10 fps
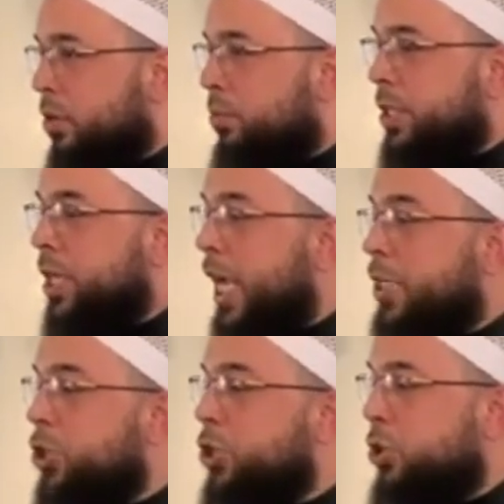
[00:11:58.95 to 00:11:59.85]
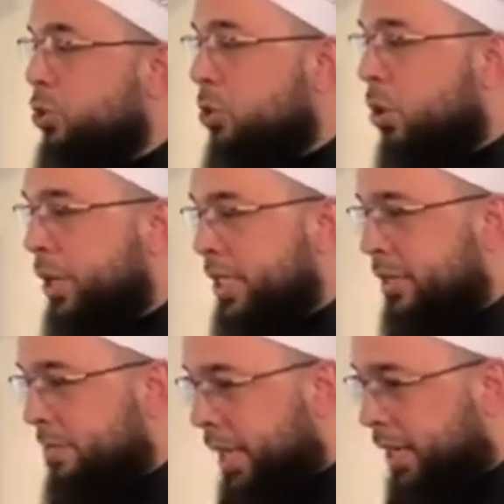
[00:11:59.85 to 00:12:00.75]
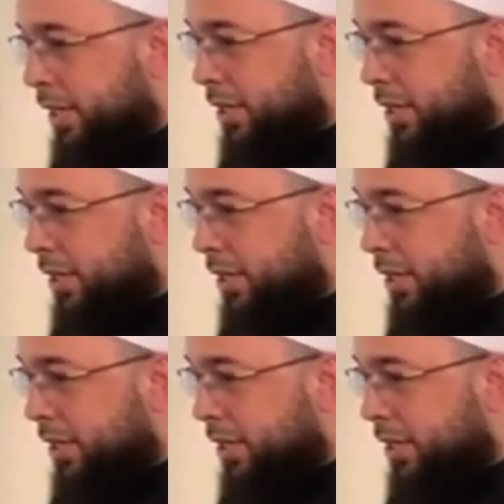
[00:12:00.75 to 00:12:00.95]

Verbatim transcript: What change are you going to make